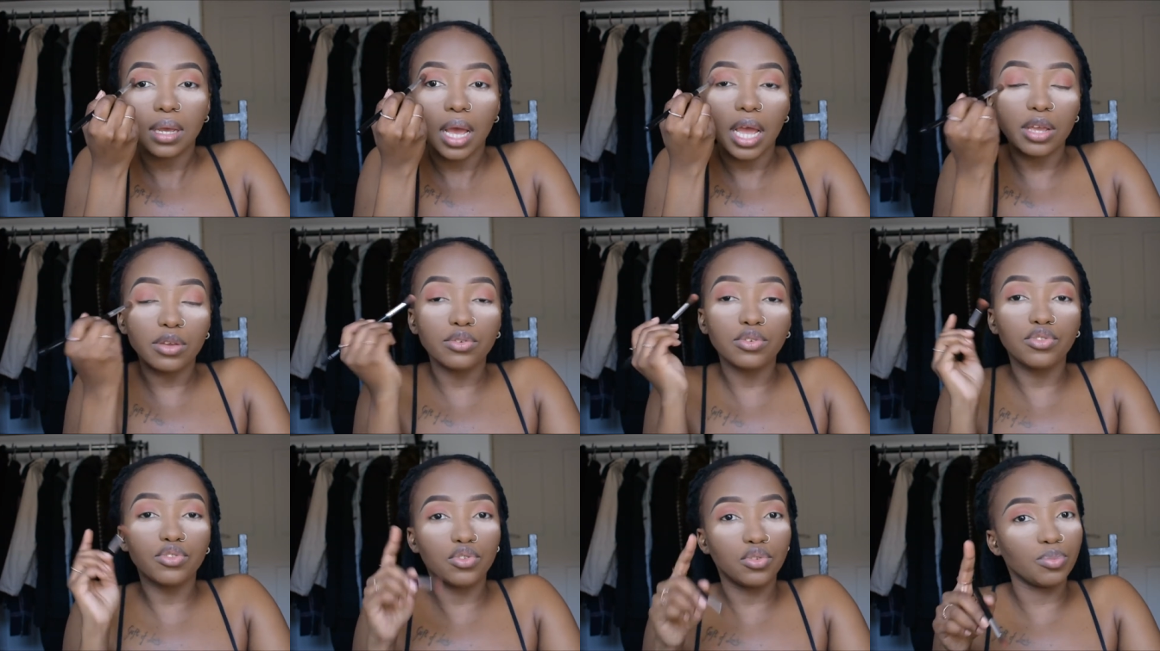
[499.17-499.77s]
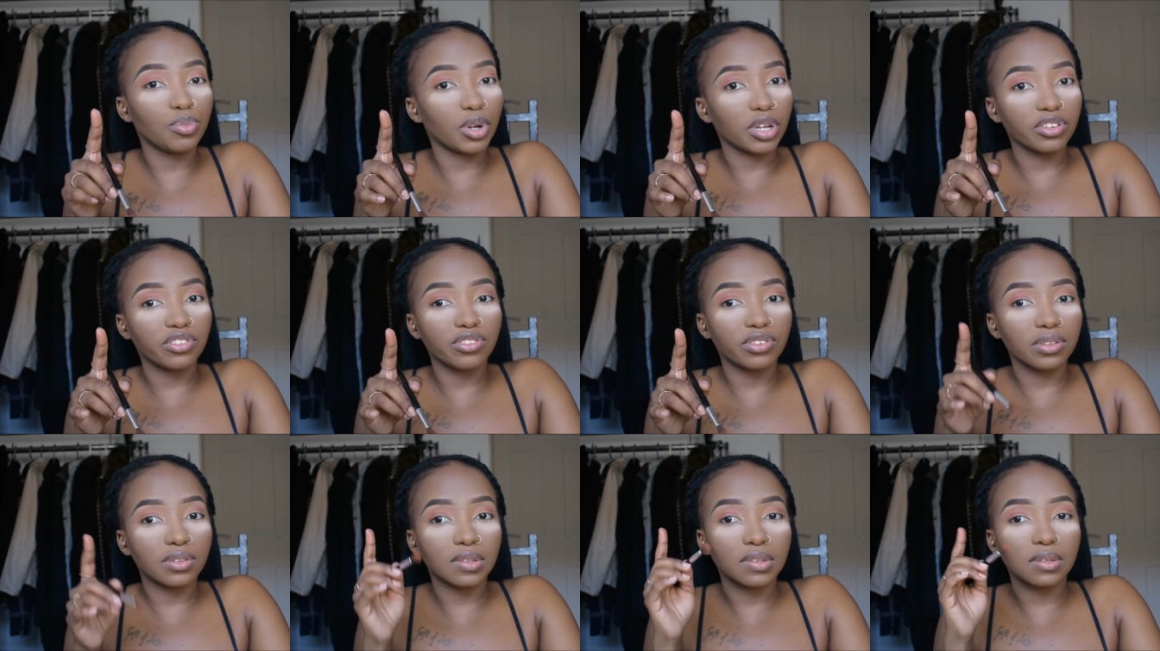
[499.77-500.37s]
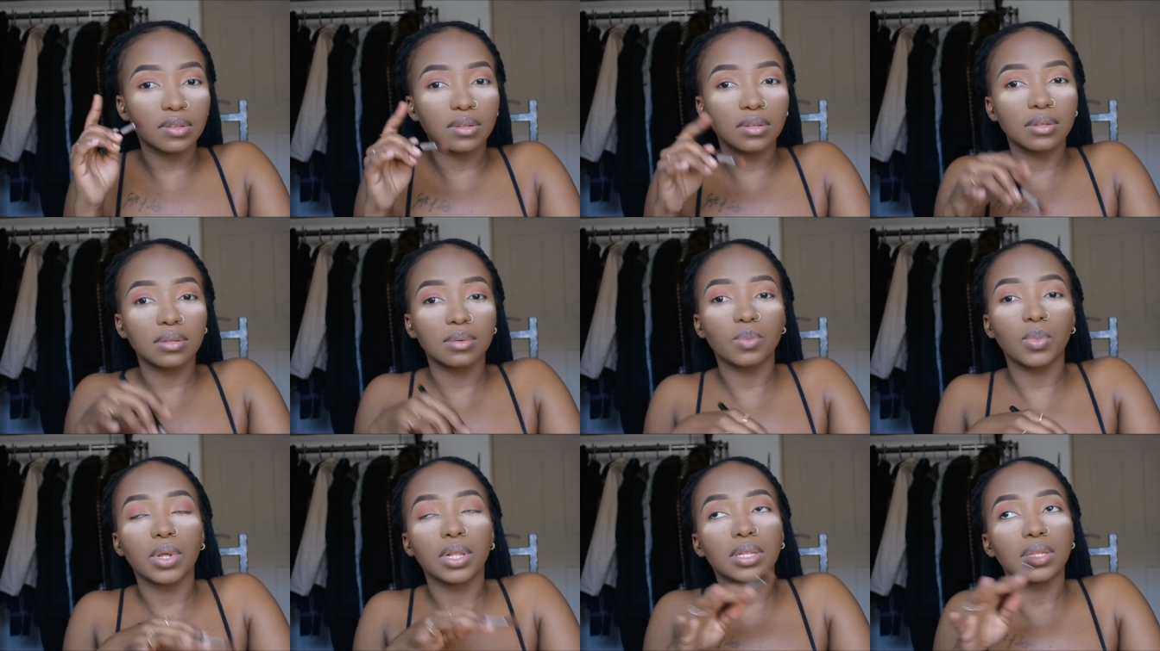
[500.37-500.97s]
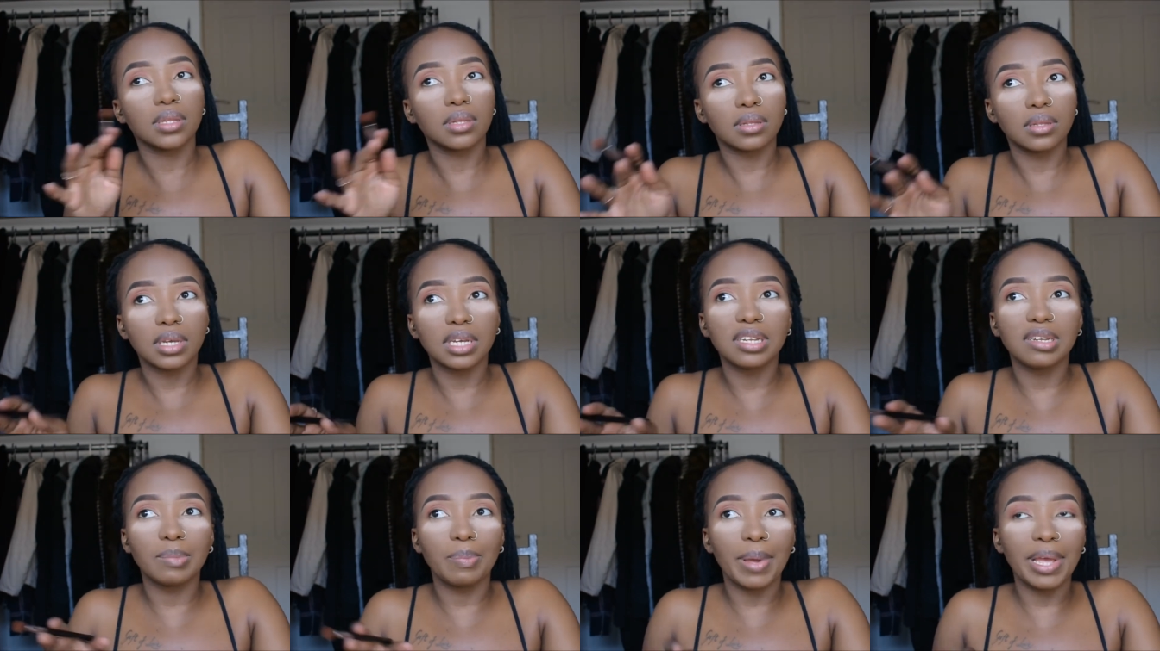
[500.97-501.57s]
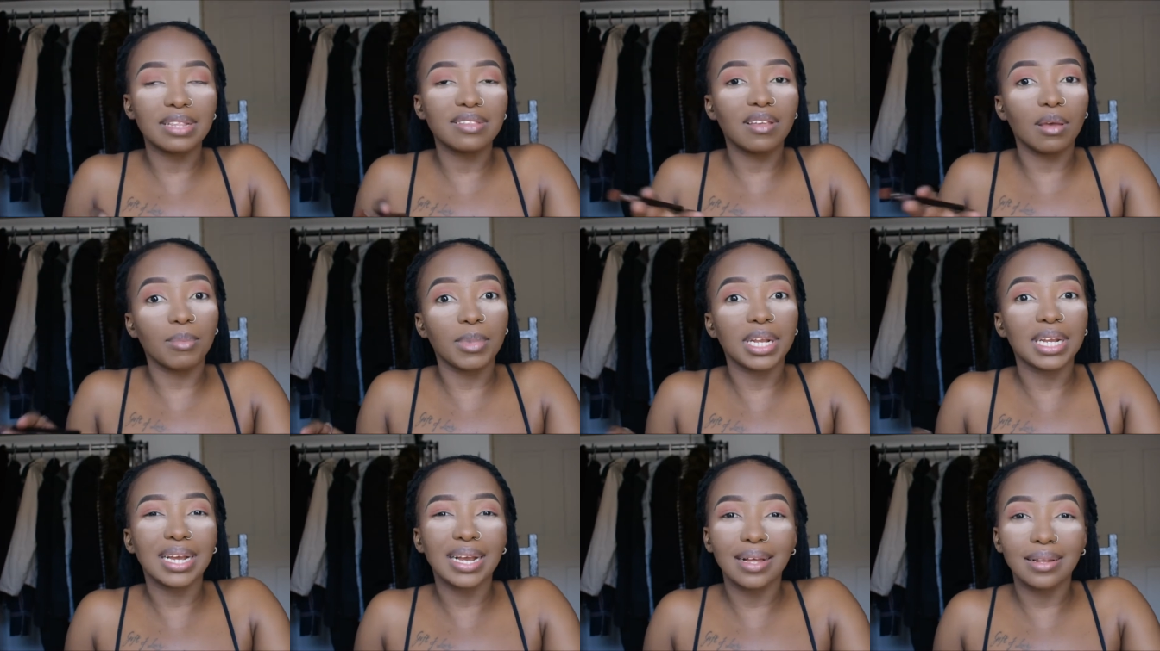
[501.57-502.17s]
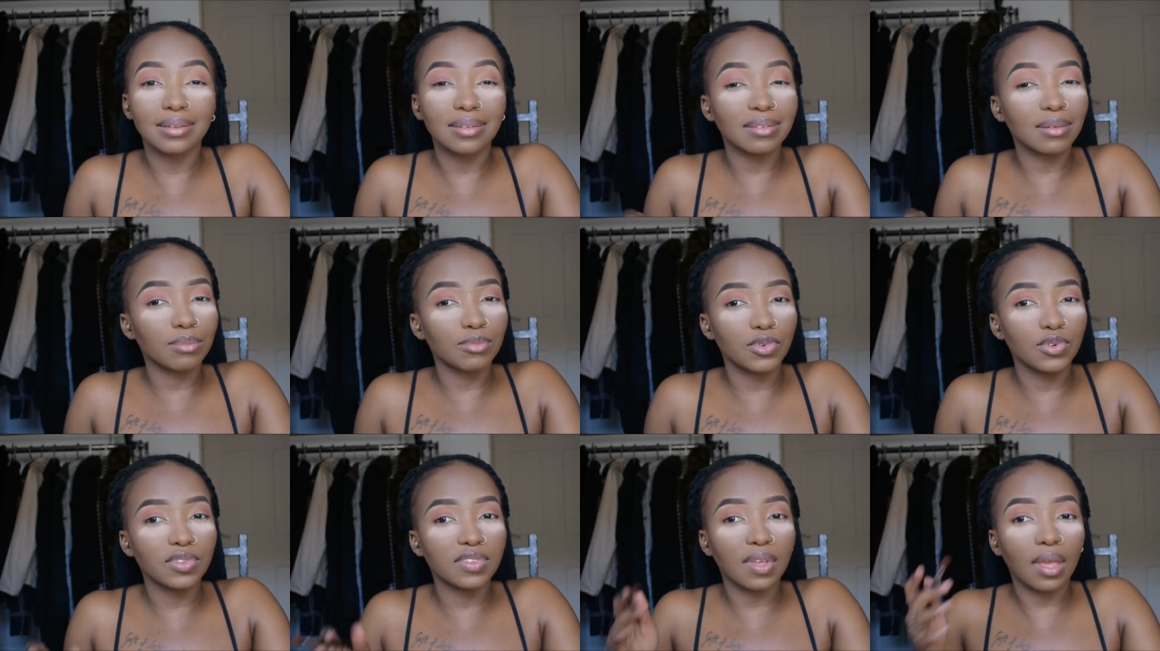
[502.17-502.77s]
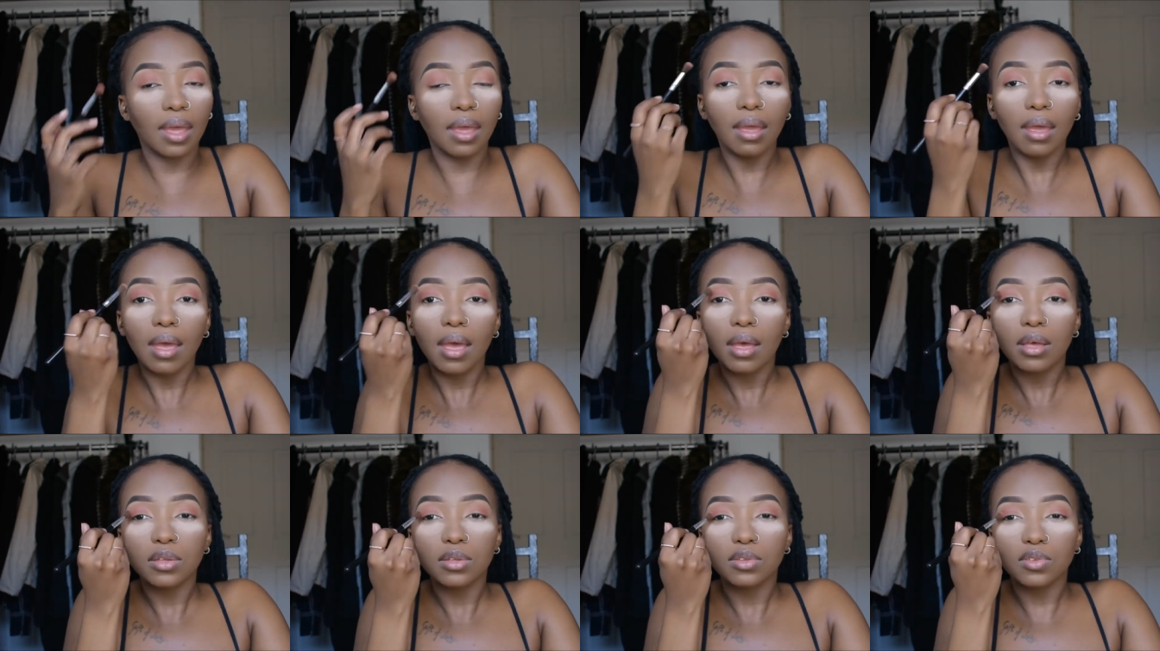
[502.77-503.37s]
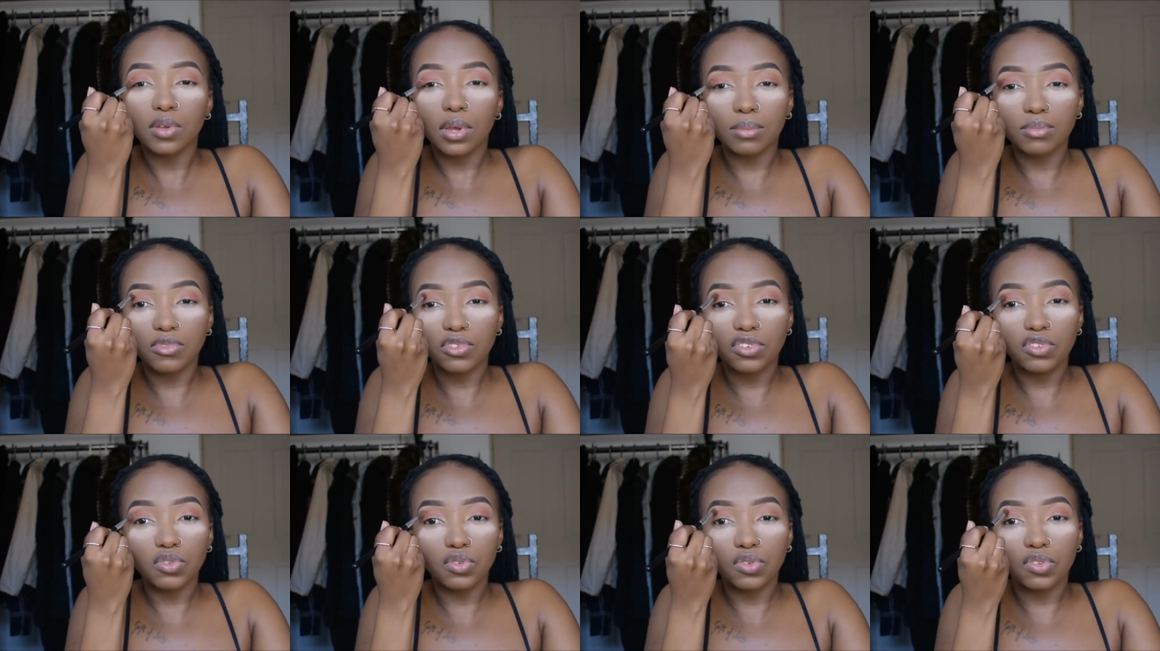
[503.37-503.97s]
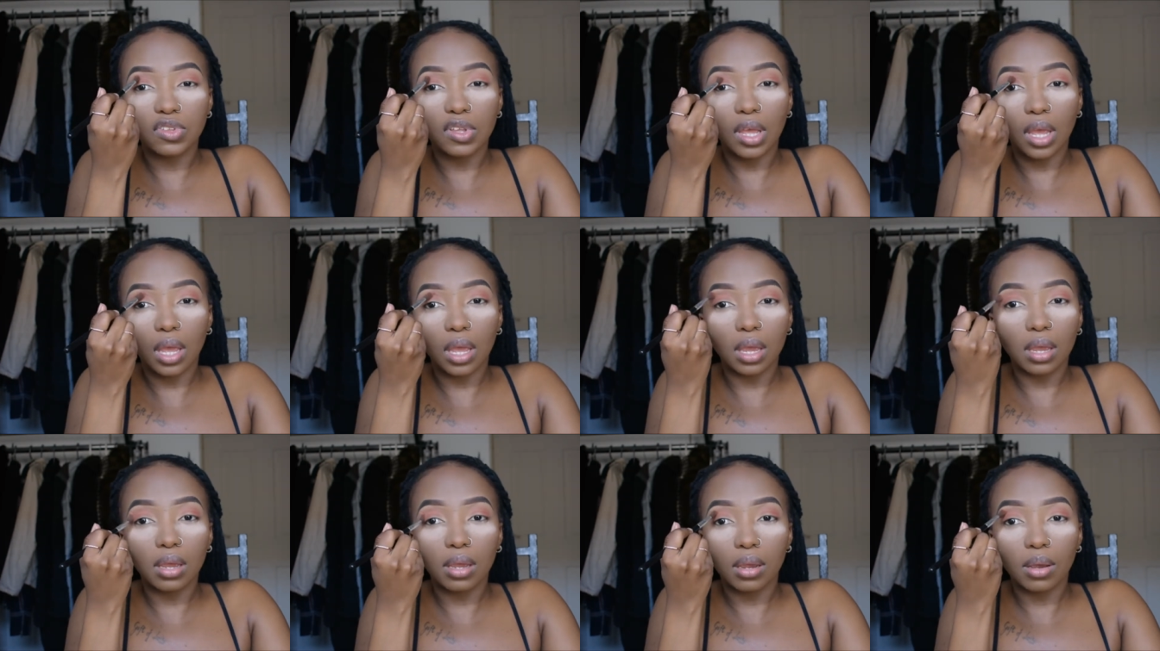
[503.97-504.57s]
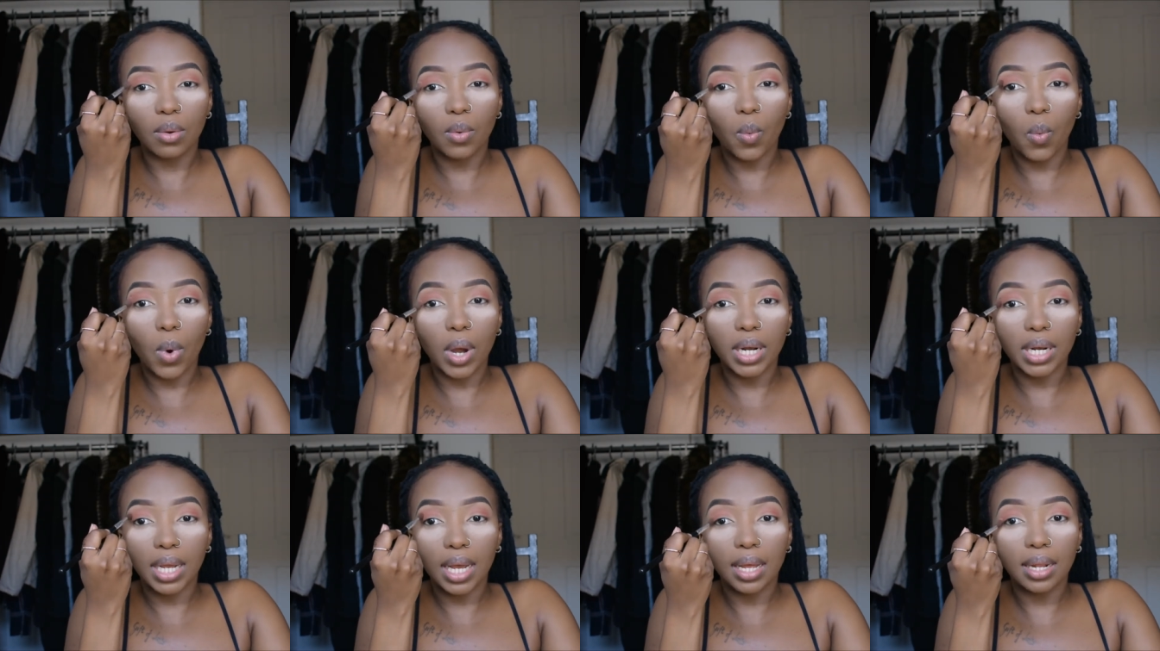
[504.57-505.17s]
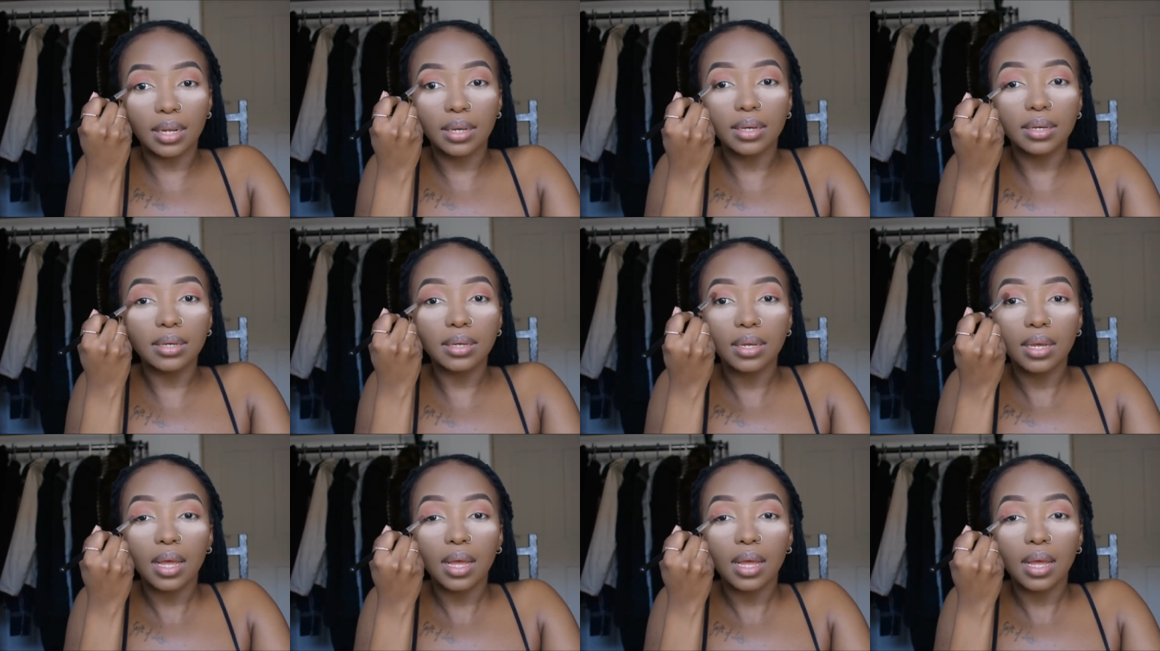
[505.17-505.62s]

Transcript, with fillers: i use two brushes well it depends how many colors i'm using so i'm just using one color